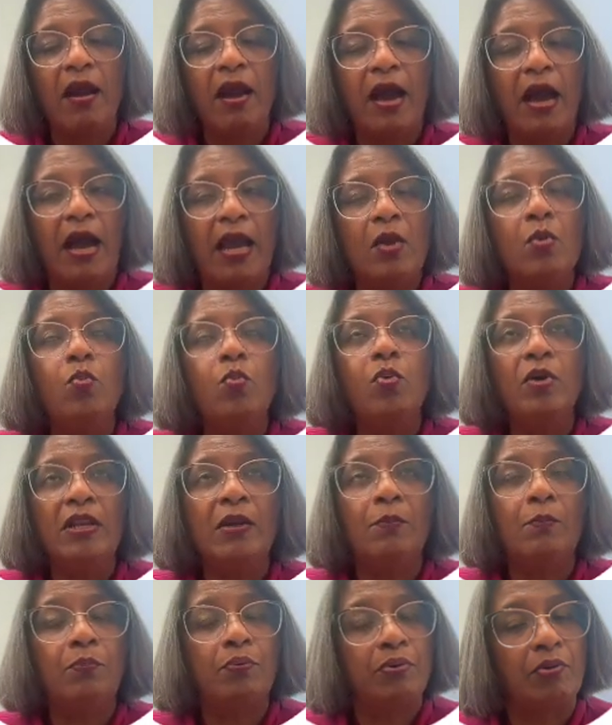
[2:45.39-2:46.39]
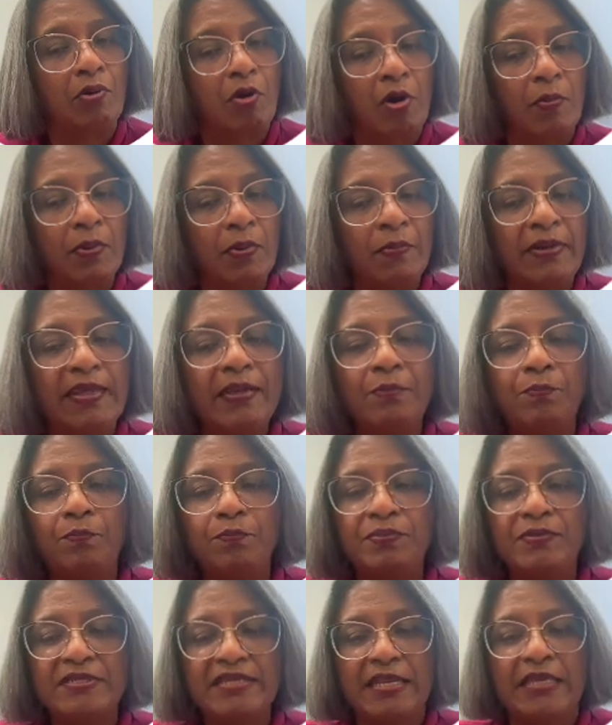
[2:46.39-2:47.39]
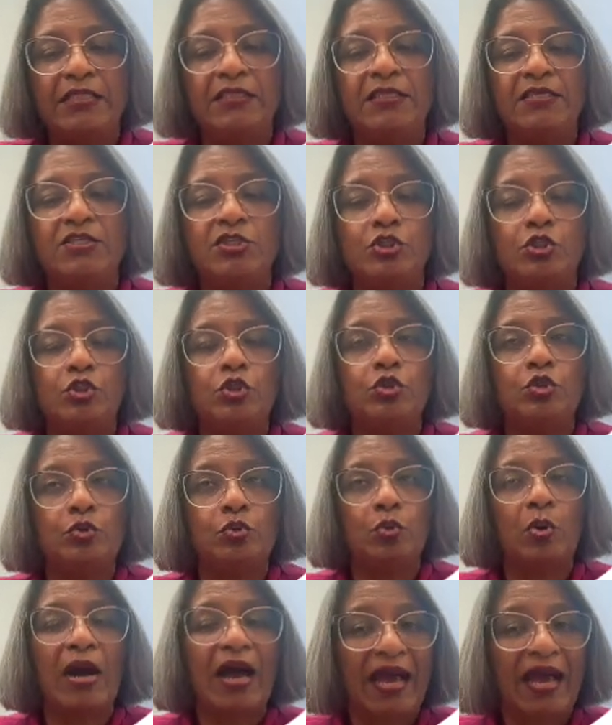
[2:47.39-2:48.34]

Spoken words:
I will probably take this to